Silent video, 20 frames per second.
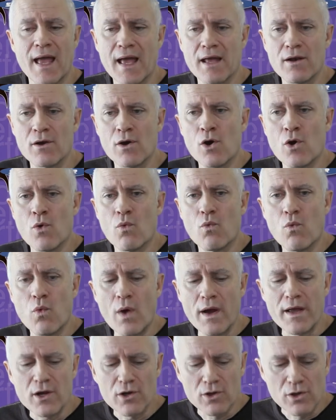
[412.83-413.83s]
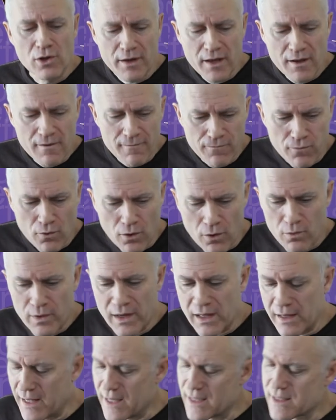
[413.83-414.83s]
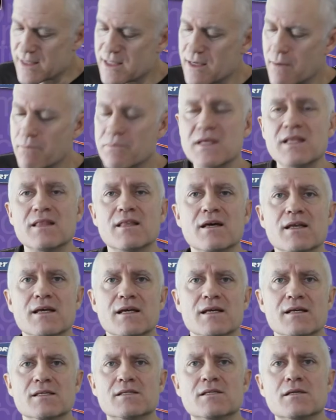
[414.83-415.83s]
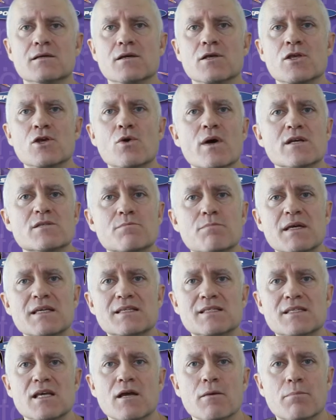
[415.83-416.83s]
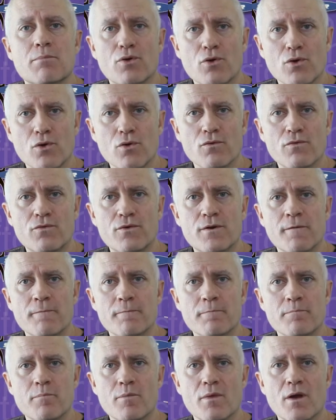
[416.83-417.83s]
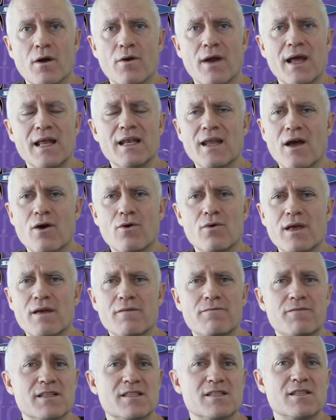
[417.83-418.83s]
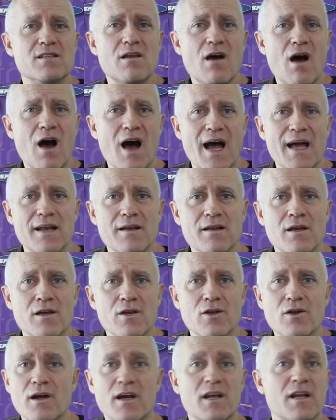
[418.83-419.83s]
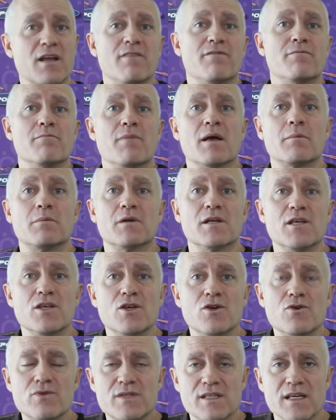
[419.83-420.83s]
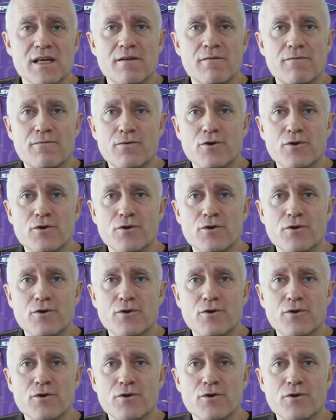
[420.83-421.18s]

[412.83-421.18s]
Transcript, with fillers: And what you're looking for really is something that is USBC approved. All right, now if it's not, you're not gonna even be able to use